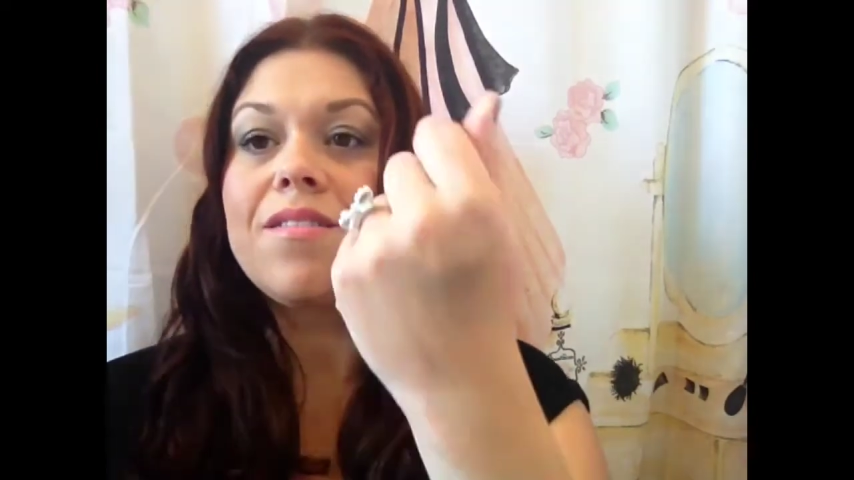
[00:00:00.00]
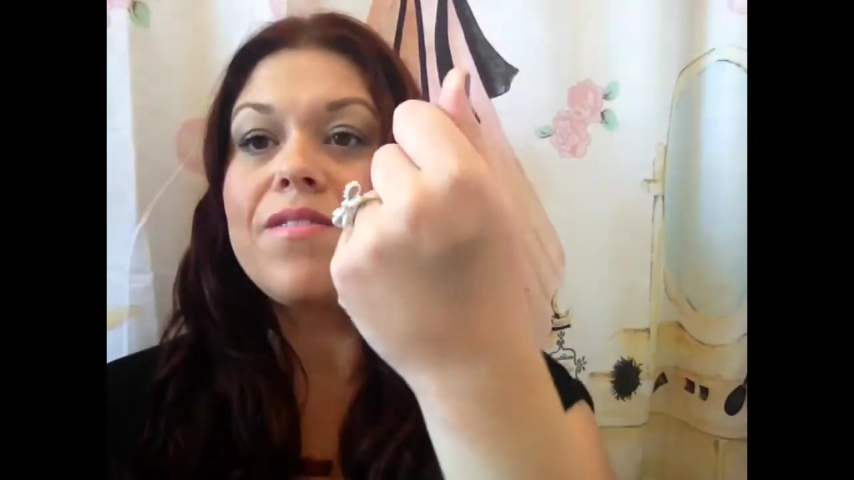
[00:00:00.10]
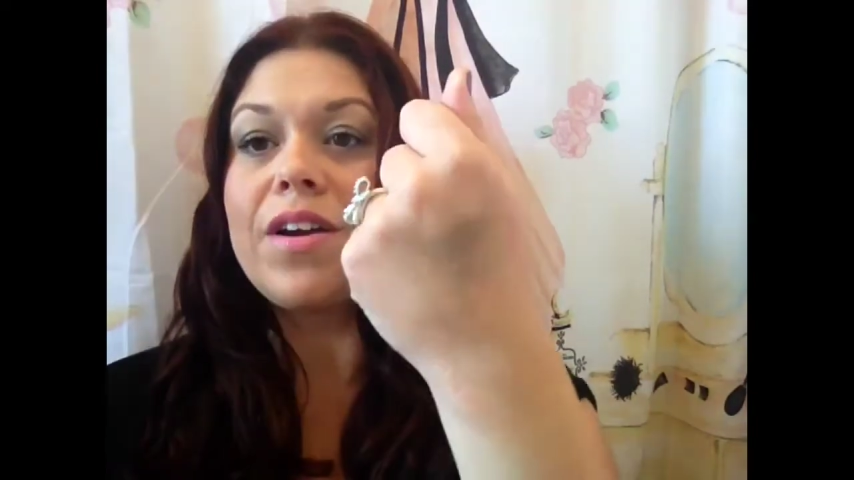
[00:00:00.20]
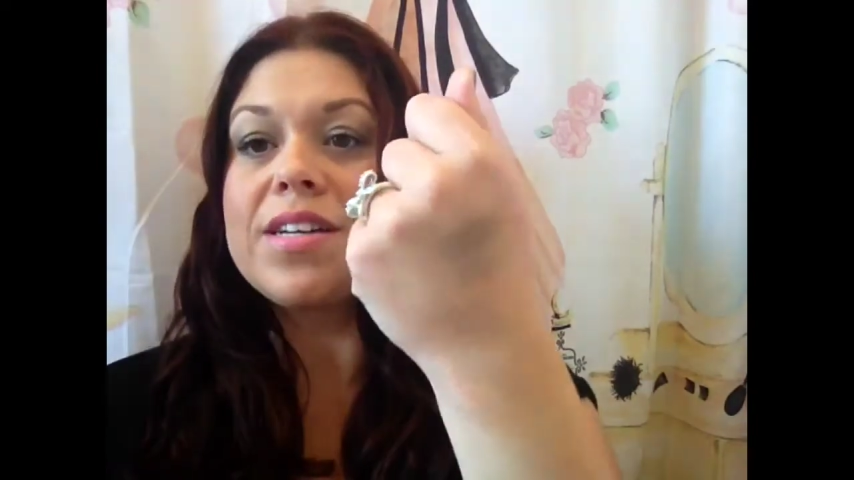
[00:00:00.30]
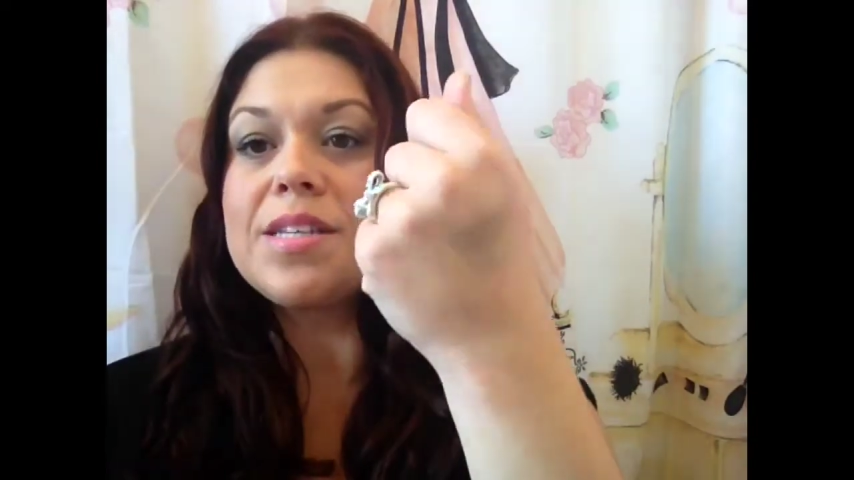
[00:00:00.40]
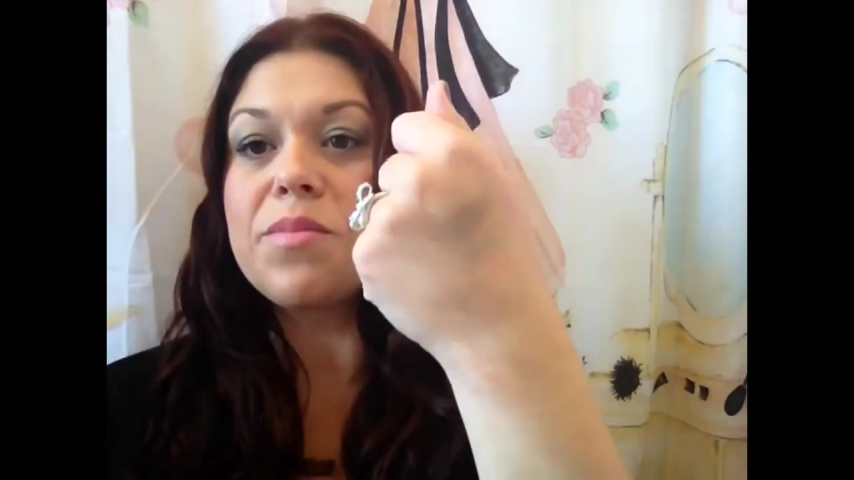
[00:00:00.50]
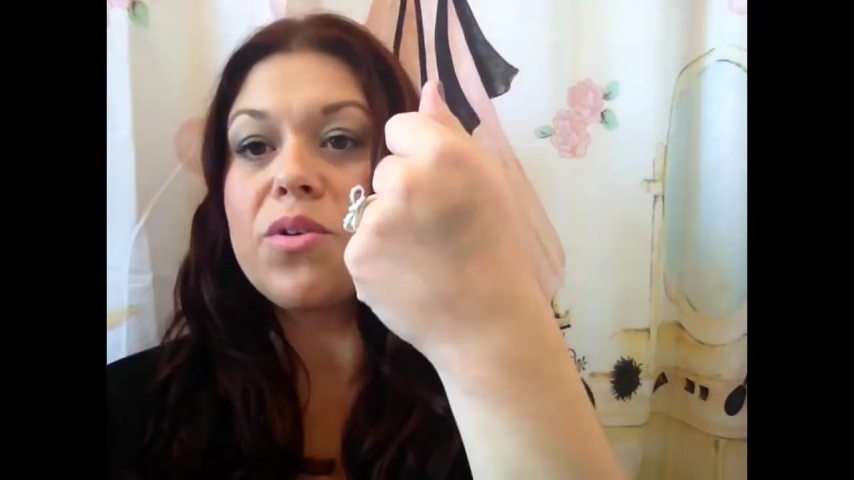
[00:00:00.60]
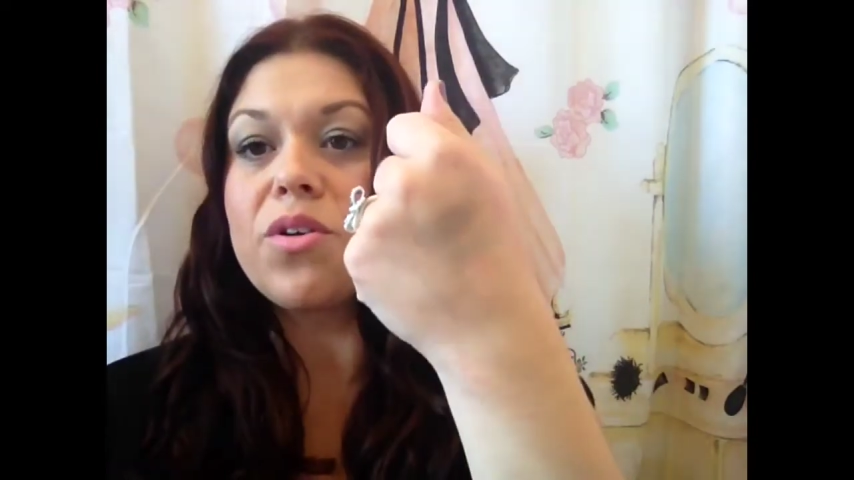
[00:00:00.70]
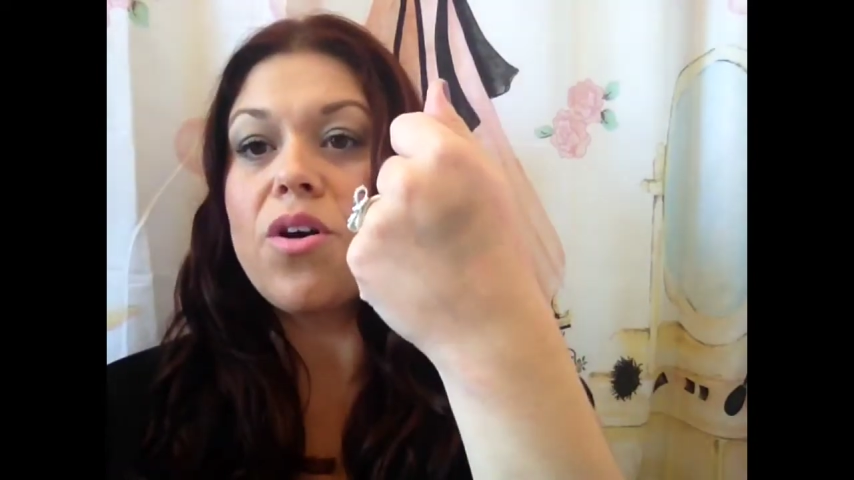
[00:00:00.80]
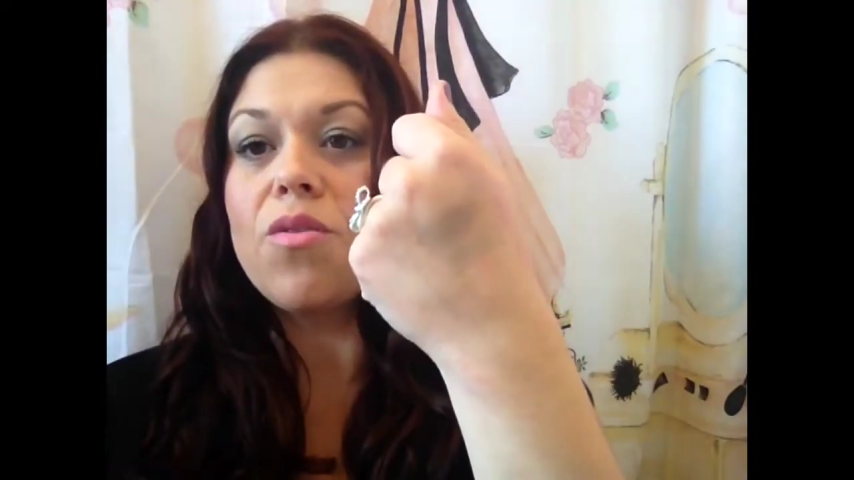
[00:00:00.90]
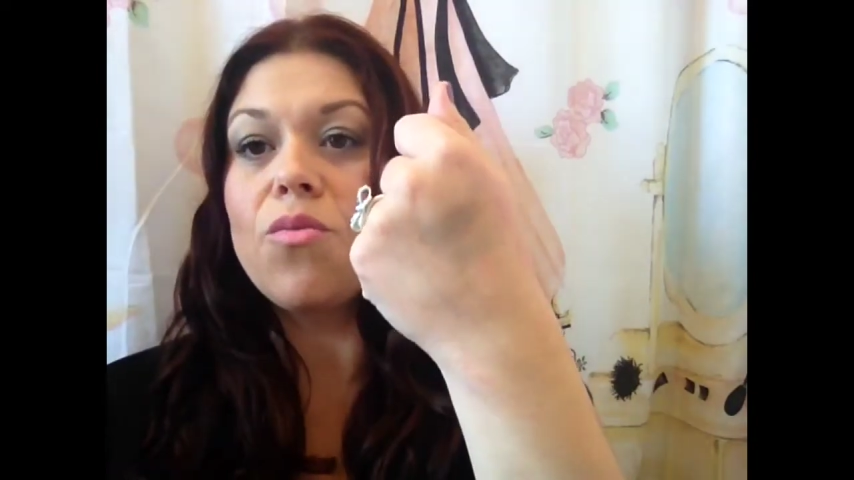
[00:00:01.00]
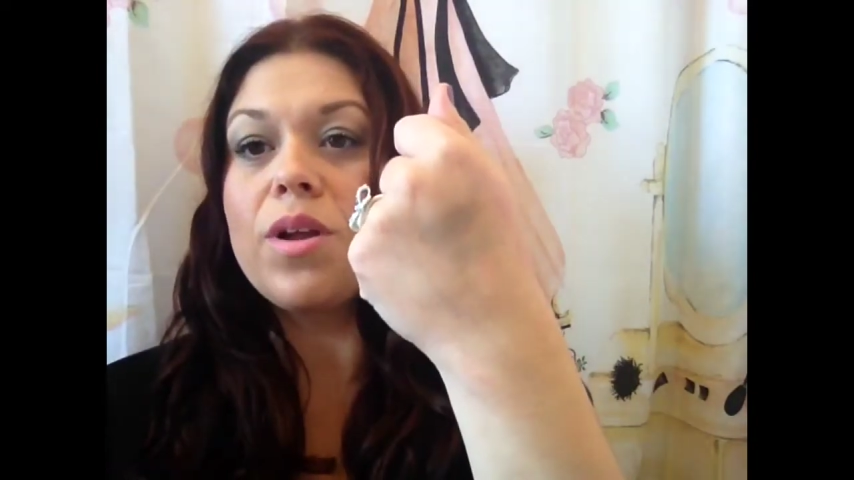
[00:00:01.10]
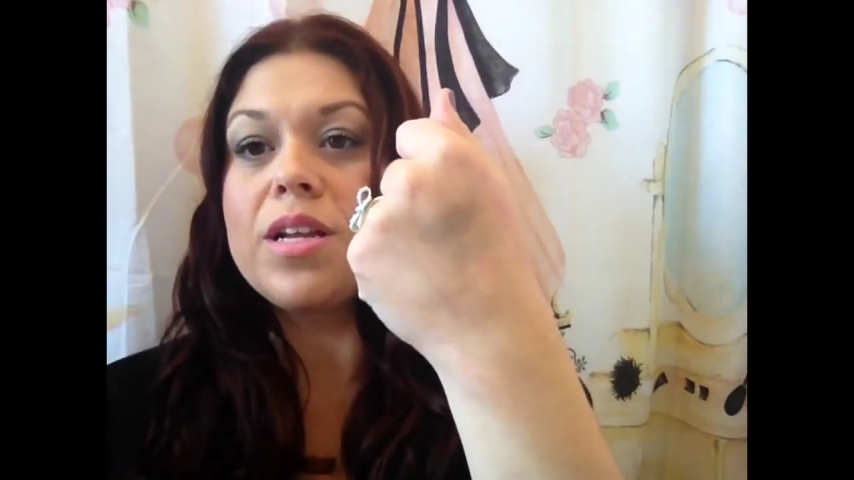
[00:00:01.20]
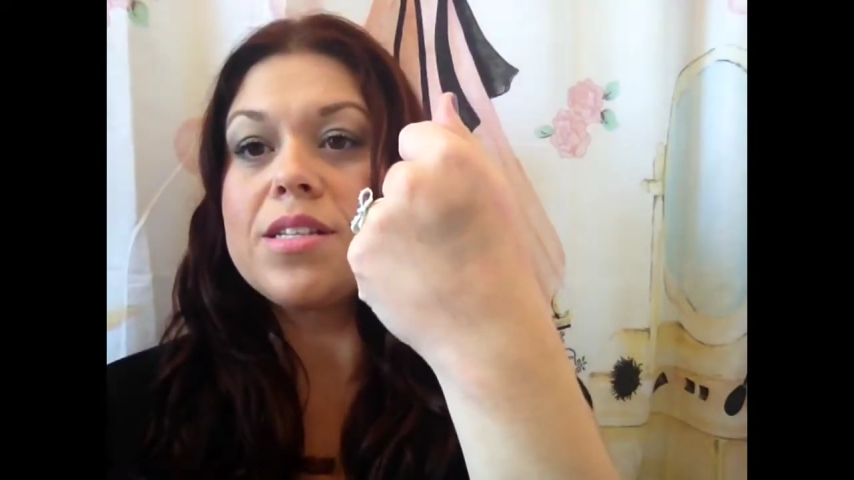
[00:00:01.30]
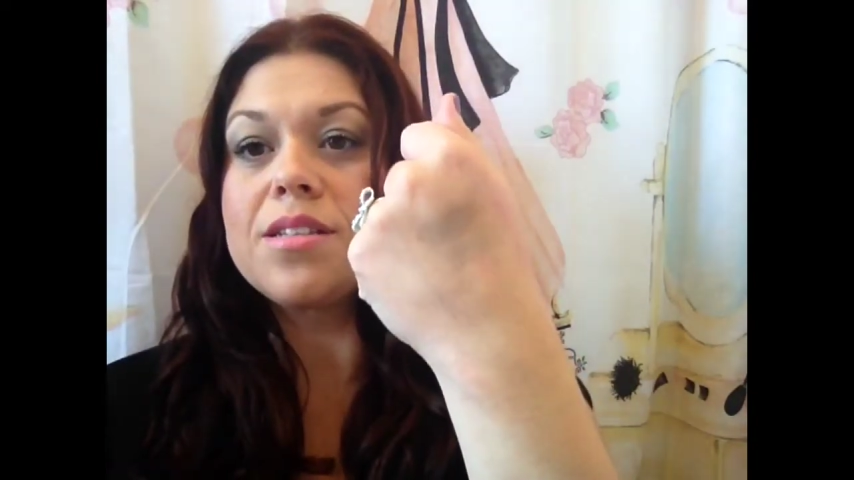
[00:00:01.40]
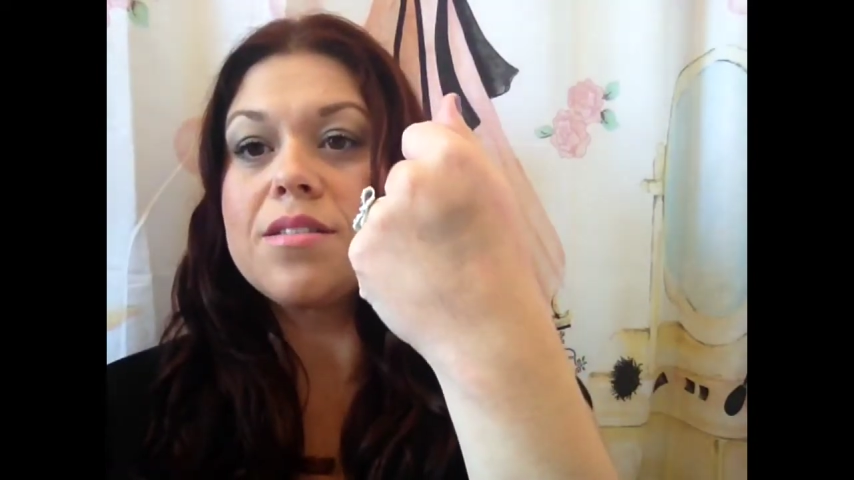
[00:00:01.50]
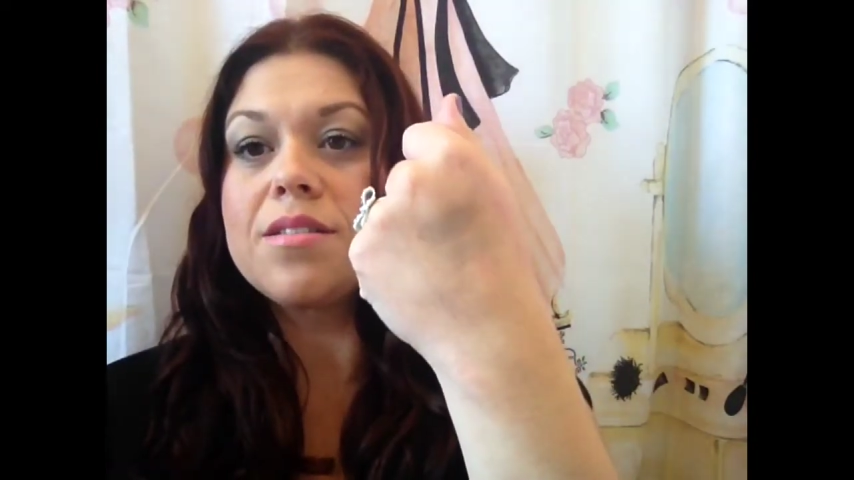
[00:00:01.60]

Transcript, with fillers: very similar at all. One is